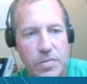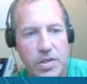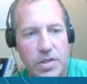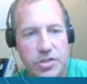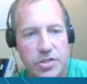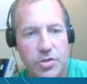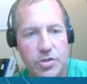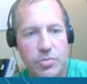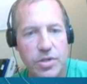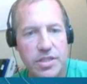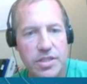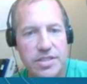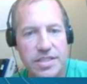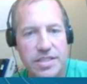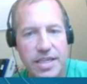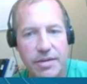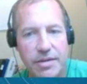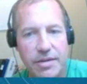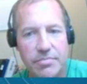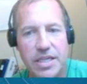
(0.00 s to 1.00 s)
So what does
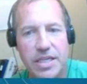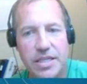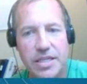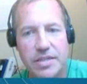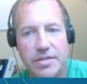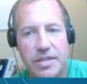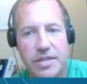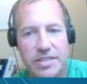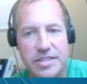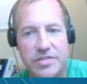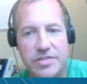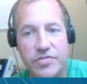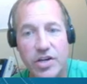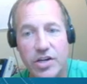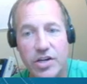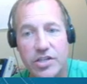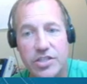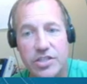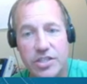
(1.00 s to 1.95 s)
that mean as far as